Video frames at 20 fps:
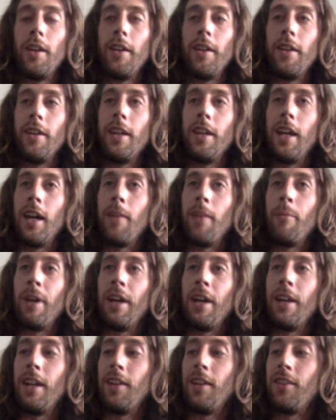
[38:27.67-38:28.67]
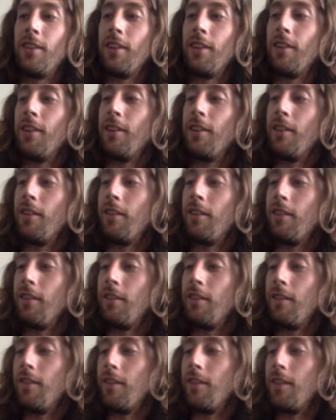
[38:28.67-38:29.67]
Yeah, man, that's a
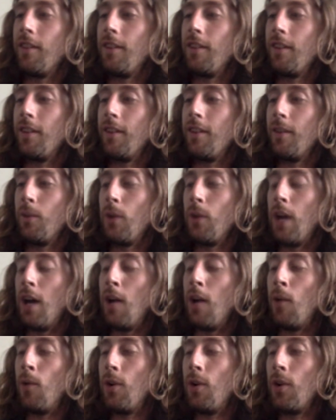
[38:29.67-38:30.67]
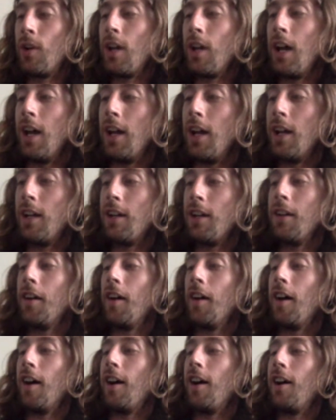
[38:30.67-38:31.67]
wow. Okay.
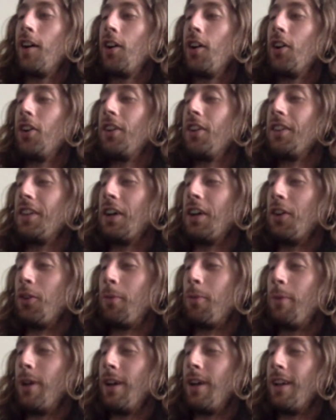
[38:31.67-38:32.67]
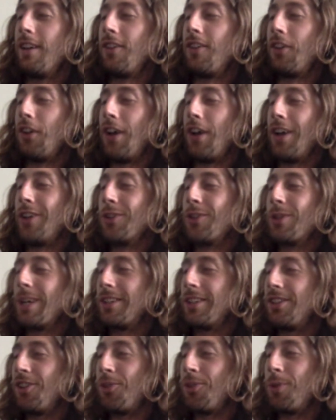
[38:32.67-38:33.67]
There's a lot of
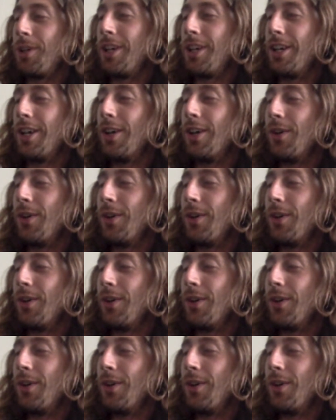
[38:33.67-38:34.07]
directions we can go